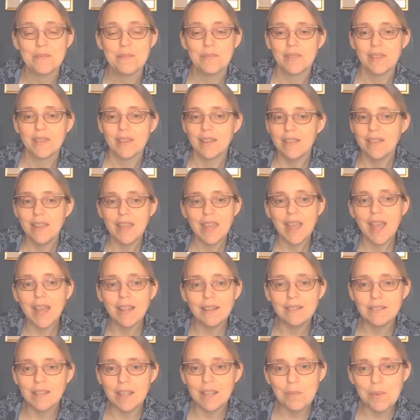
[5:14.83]
And they had
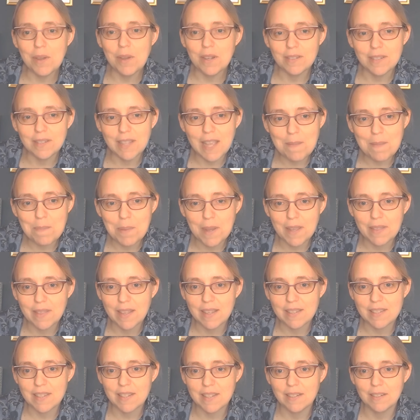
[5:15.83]
they weren't keeping
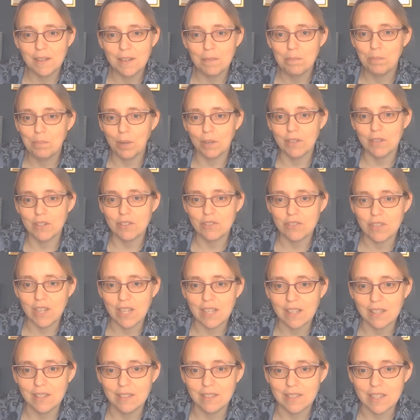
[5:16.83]
this in laboratory
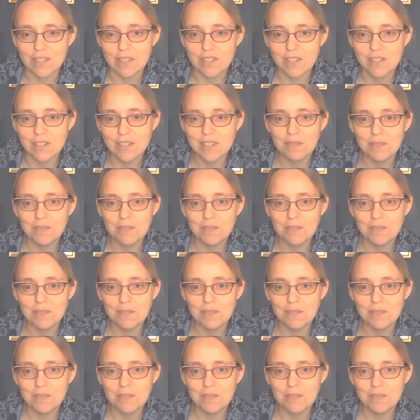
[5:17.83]
conditions.